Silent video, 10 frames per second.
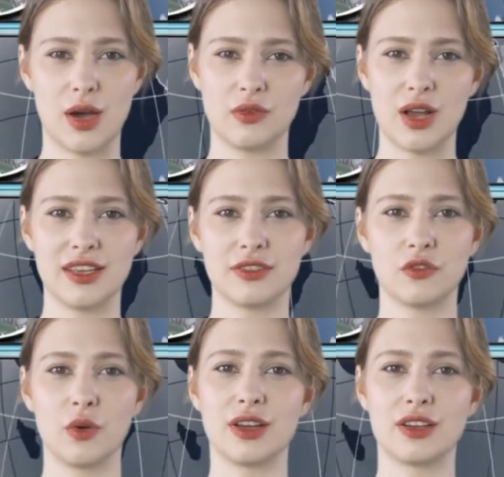a rise of
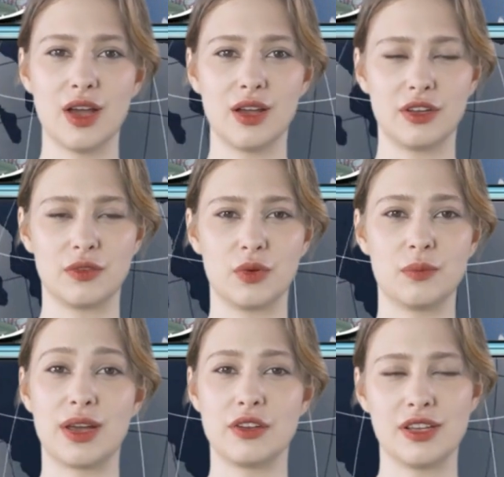$20 per
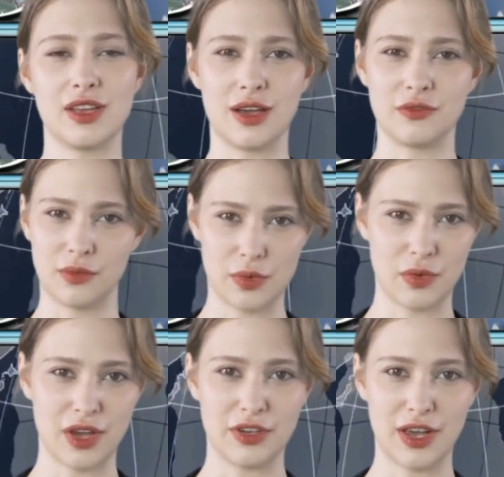metric ton from the
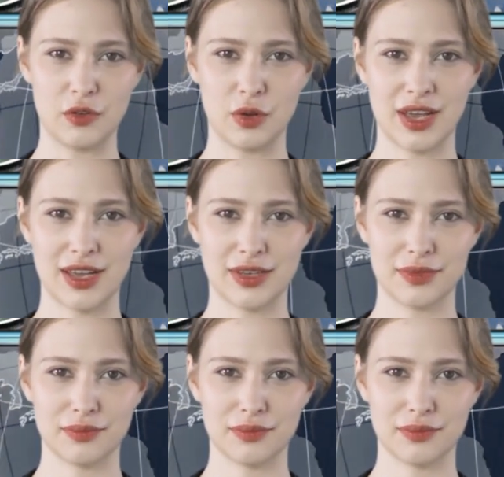previous week.